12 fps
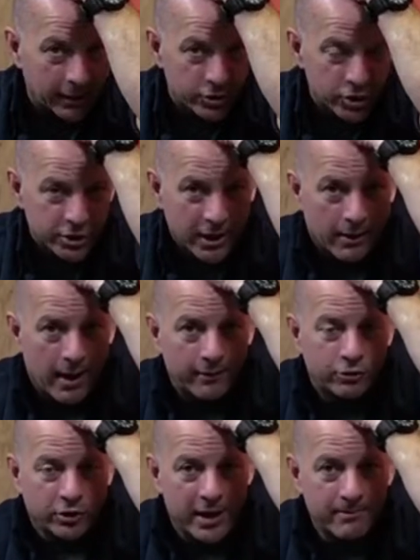It's just how
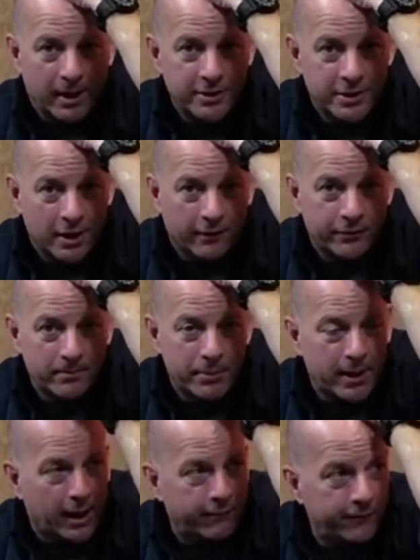I've trained myself to
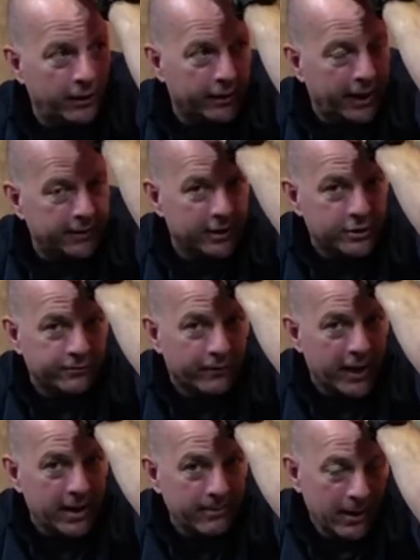be. I feel like this
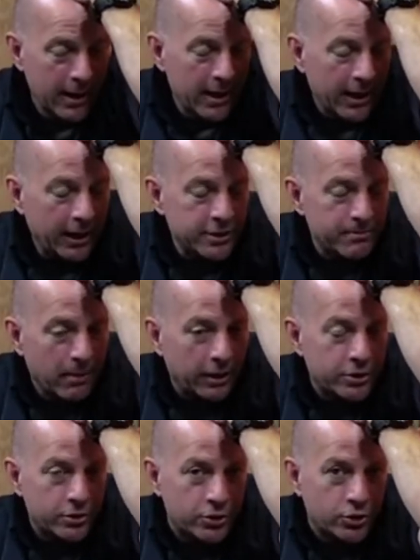frame is
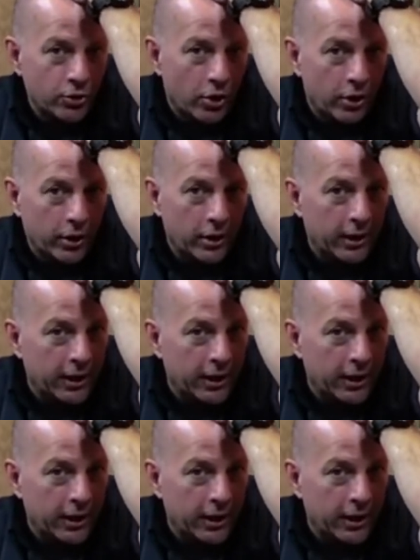much stronger.